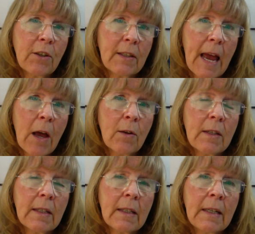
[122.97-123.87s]

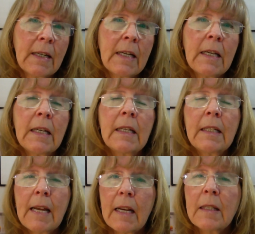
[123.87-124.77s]
sounds?
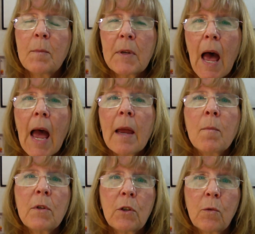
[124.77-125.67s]
Take some
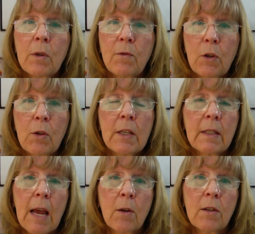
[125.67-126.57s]
time to review the
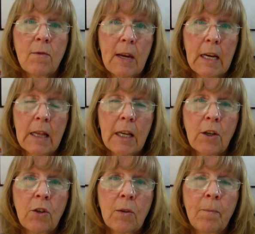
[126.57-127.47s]
sounds of
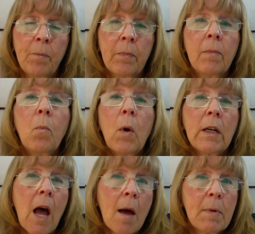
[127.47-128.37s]
English. One
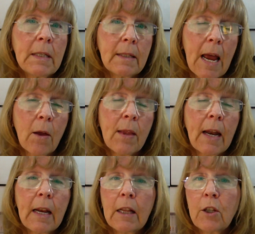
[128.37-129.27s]
common sound that
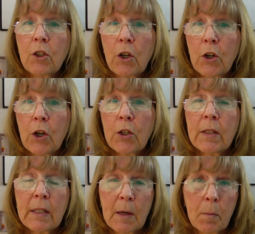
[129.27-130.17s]
English
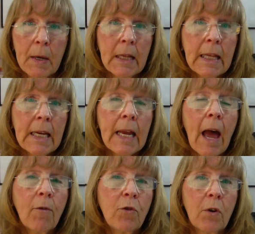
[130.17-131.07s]
learners typically
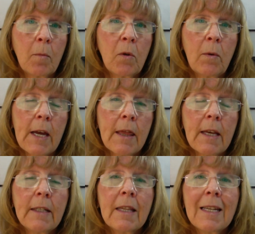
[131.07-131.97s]
have trouble with
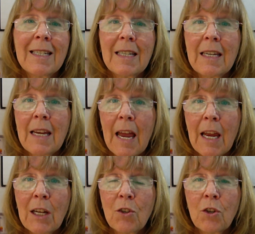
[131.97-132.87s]
is the
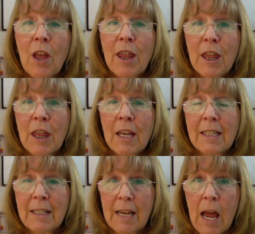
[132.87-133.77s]
th
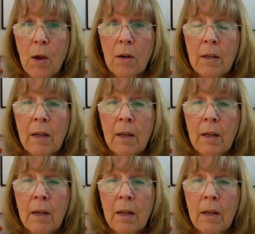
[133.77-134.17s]
sound.